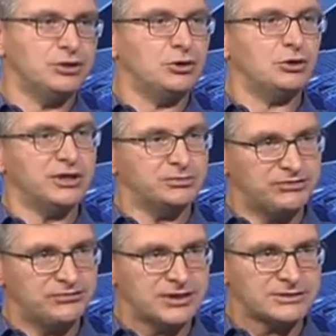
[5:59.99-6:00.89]
or can we
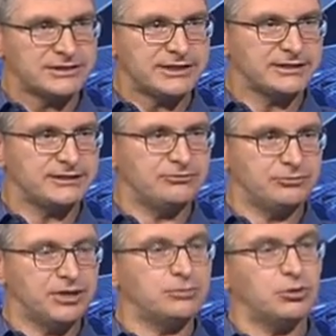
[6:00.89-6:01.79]
fast-track it if
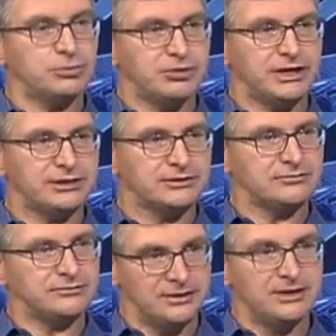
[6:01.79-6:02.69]
we are more
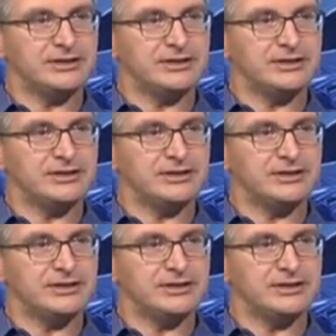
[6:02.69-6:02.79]
proactive